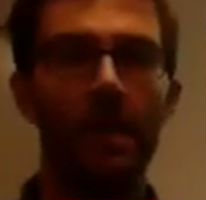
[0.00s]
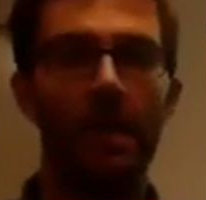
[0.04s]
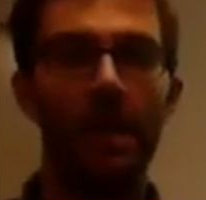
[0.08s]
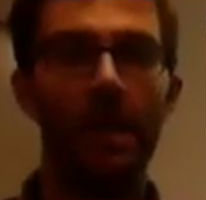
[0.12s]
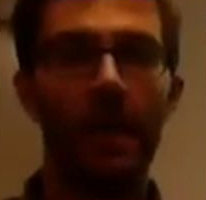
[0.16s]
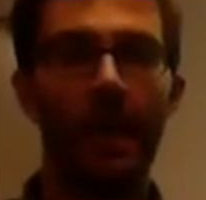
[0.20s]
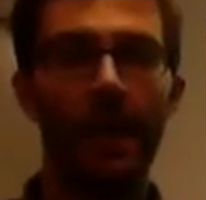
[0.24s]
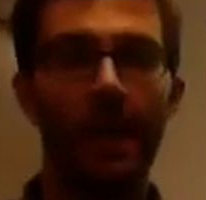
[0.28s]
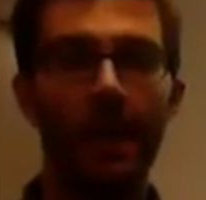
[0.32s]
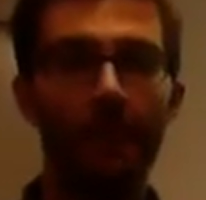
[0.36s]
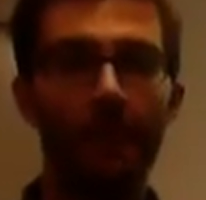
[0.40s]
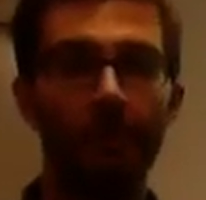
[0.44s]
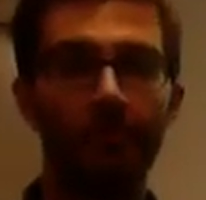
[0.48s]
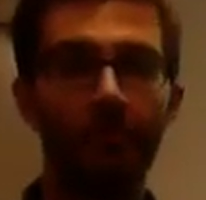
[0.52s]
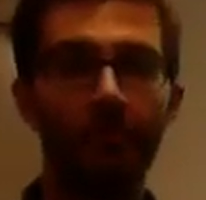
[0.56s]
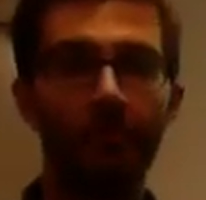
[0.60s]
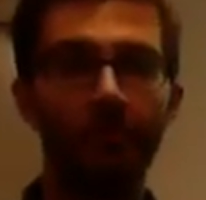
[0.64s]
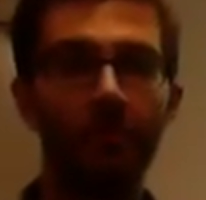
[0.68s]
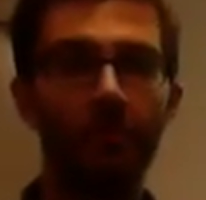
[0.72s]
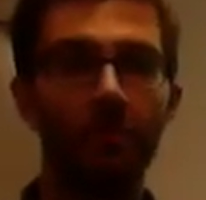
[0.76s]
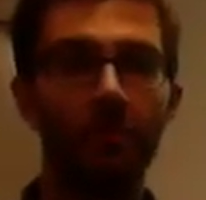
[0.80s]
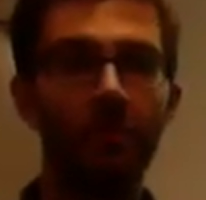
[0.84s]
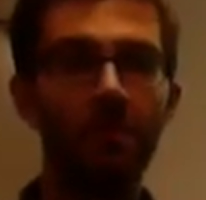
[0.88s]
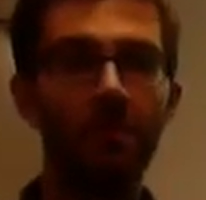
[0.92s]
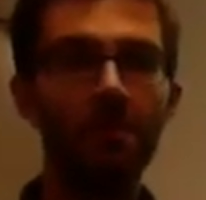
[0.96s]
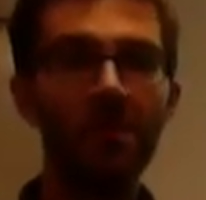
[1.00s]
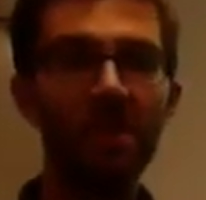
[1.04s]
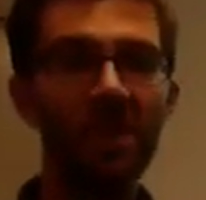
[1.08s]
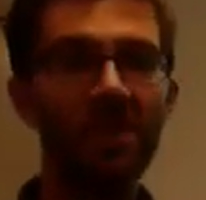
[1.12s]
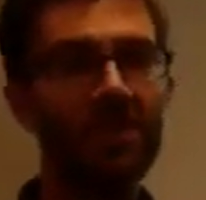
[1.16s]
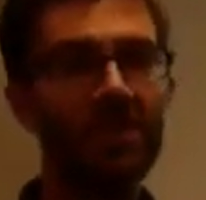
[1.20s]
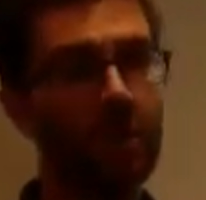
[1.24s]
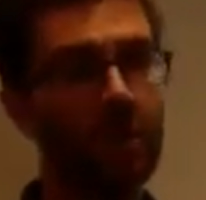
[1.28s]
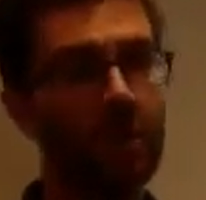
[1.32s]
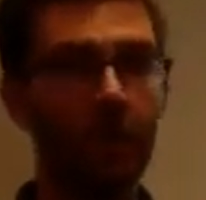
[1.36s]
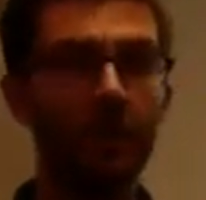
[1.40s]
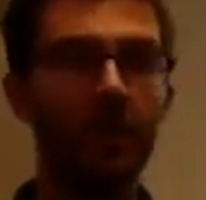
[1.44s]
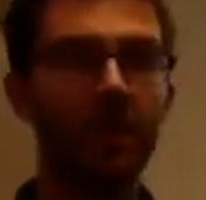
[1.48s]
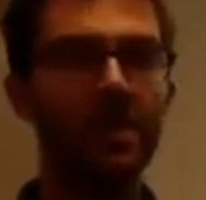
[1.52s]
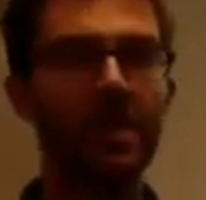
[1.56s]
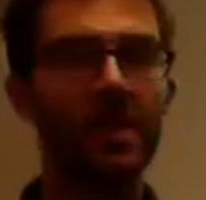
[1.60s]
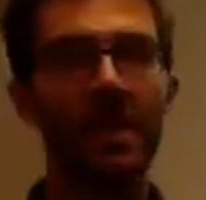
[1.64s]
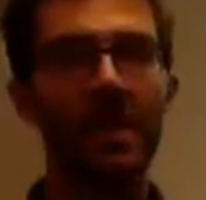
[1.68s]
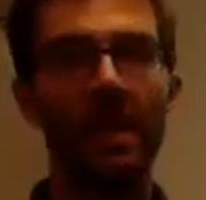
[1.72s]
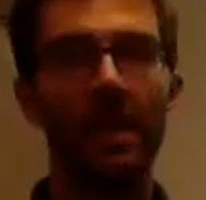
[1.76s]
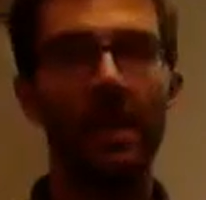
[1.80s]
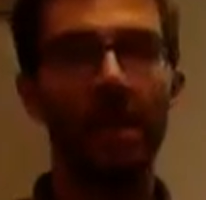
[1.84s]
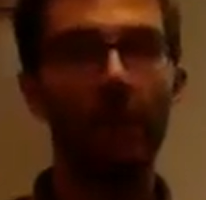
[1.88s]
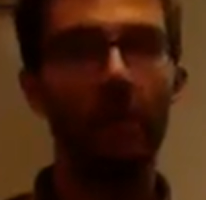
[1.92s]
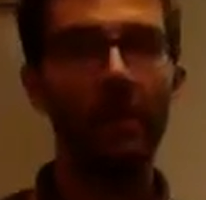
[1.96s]
It's a humanist idea
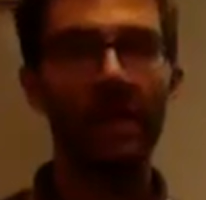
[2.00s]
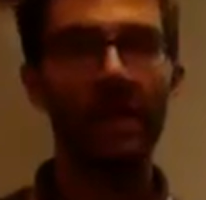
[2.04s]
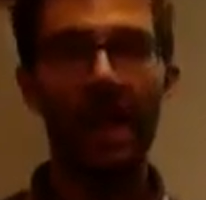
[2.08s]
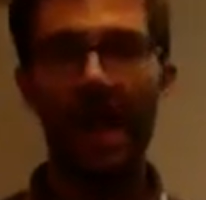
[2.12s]
that we need to